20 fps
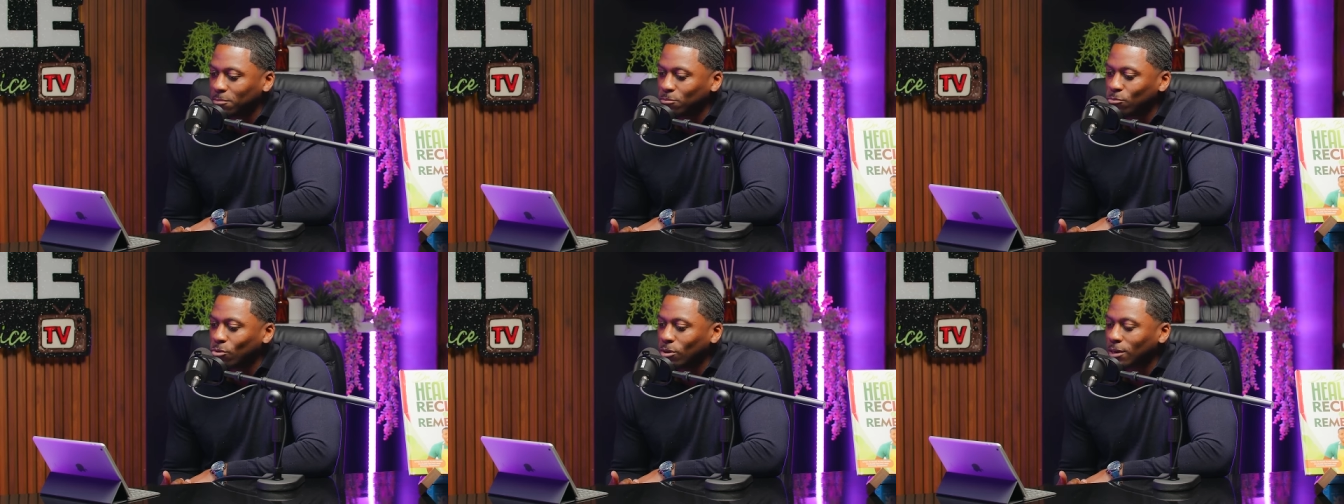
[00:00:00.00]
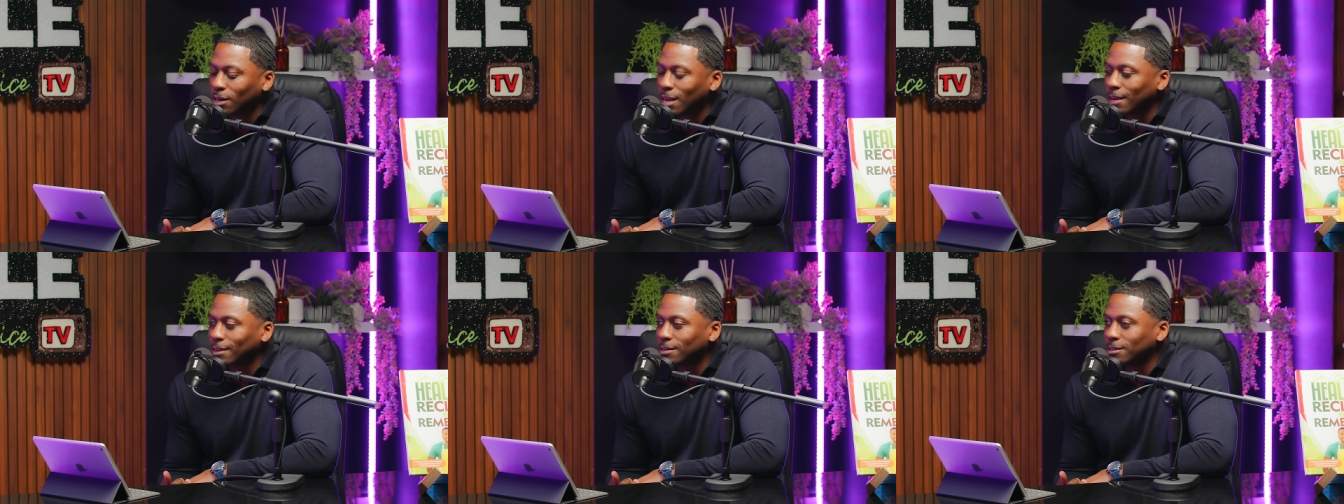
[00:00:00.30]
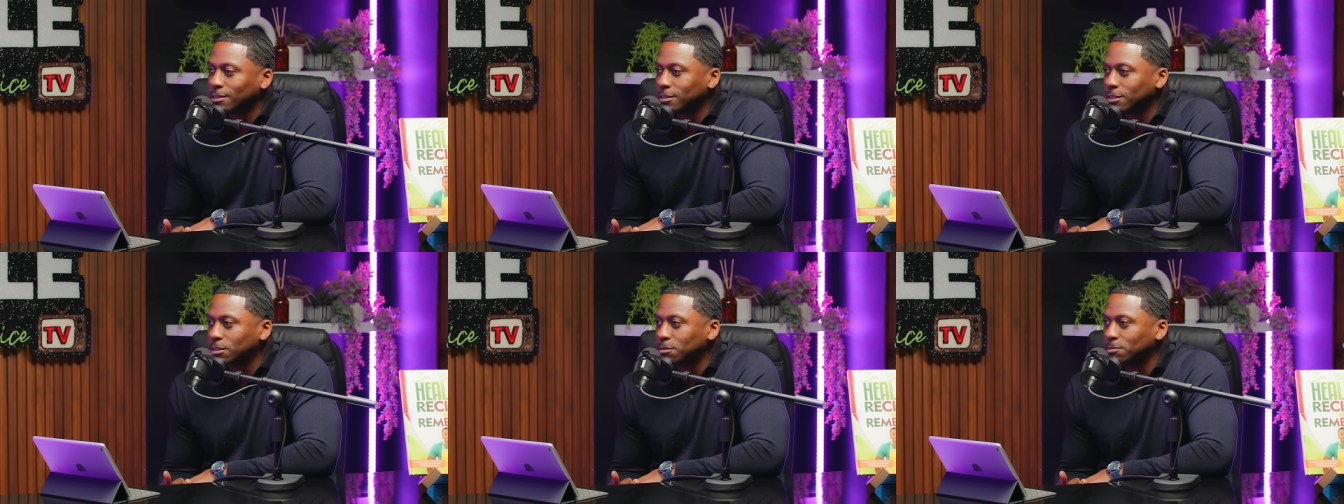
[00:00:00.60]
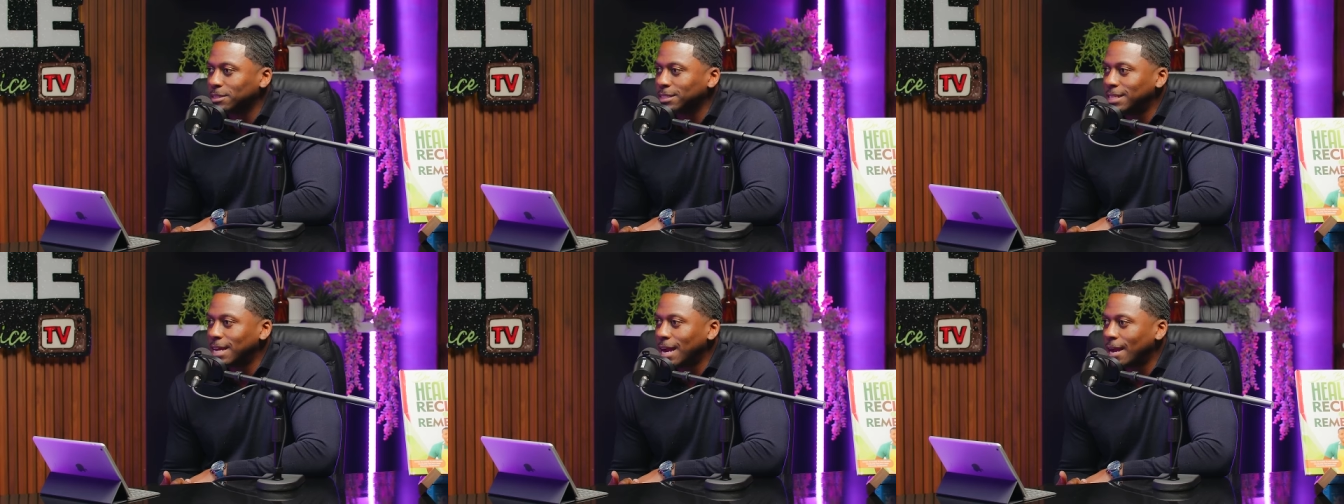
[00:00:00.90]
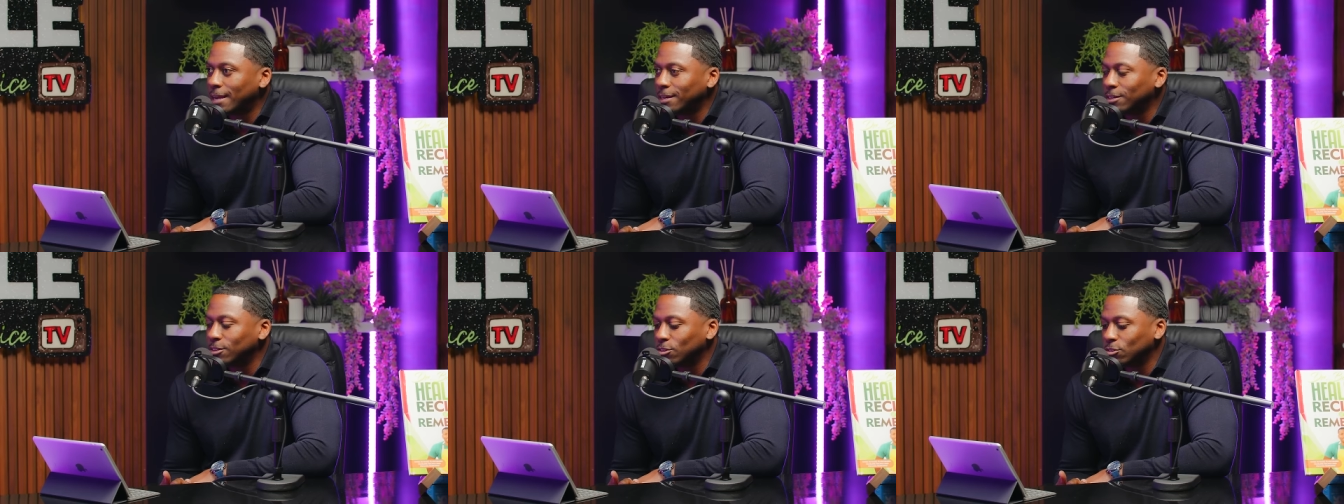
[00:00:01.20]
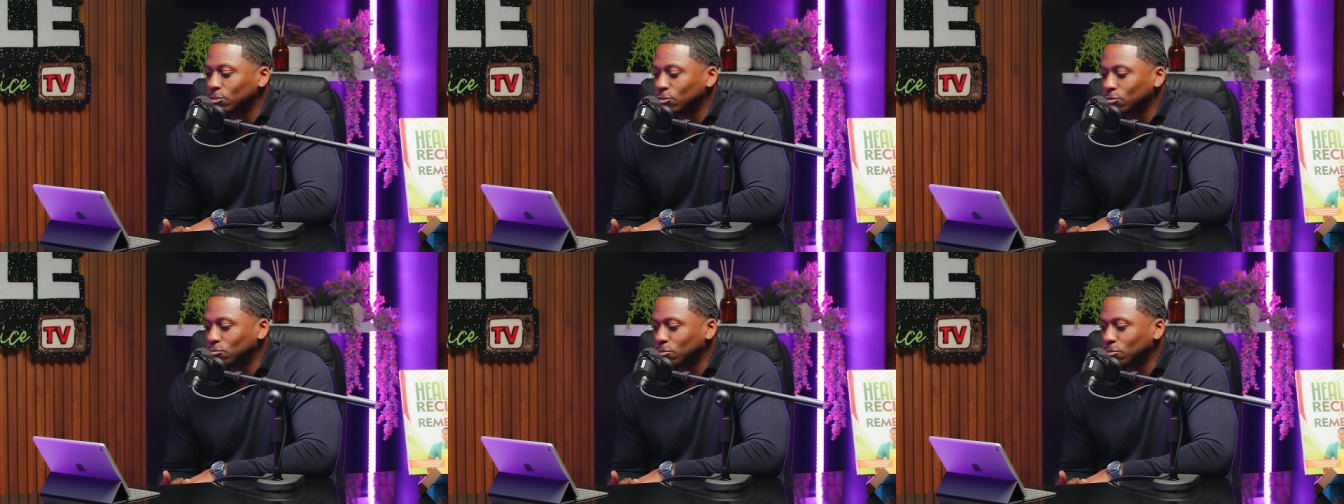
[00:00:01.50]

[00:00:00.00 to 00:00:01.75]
more likely to be diagnosed